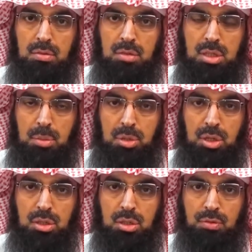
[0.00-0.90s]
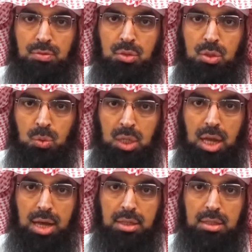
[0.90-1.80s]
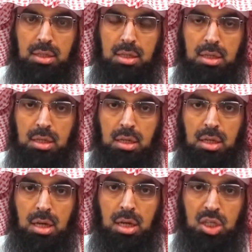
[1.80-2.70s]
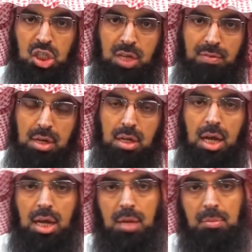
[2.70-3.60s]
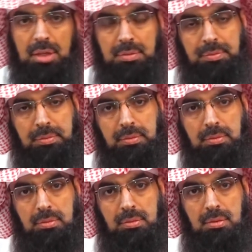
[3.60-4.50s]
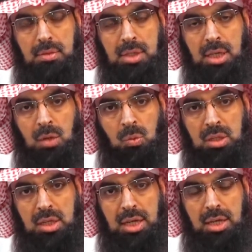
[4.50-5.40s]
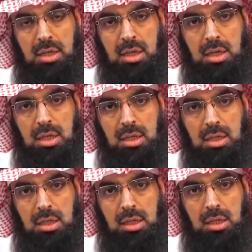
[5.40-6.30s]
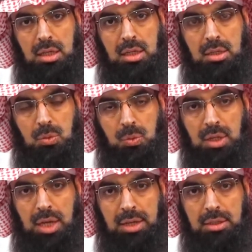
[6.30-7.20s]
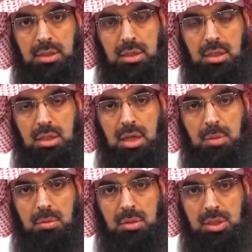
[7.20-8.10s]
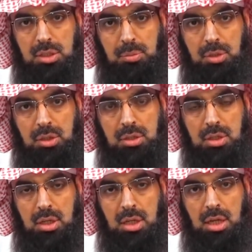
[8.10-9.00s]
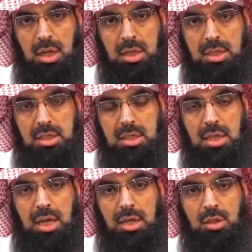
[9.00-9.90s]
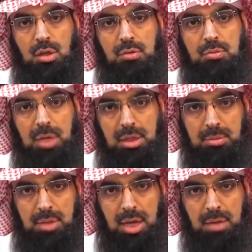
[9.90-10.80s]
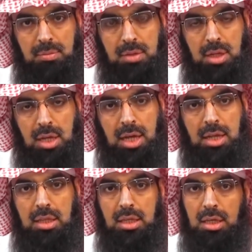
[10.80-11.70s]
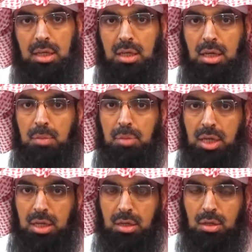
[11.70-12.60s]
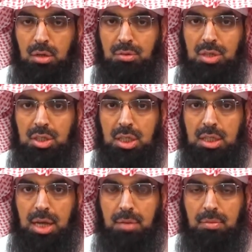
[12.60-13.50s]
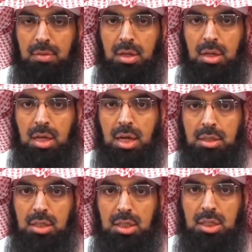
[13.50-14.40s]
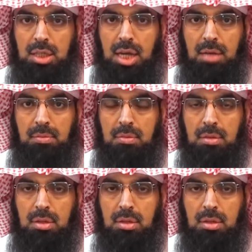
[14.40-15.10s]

disappearance of twilight, Shafaq al-Ahmar. When the twilight disappears, this is the end of Maghrib time and the beginning of Isha time. And Isha time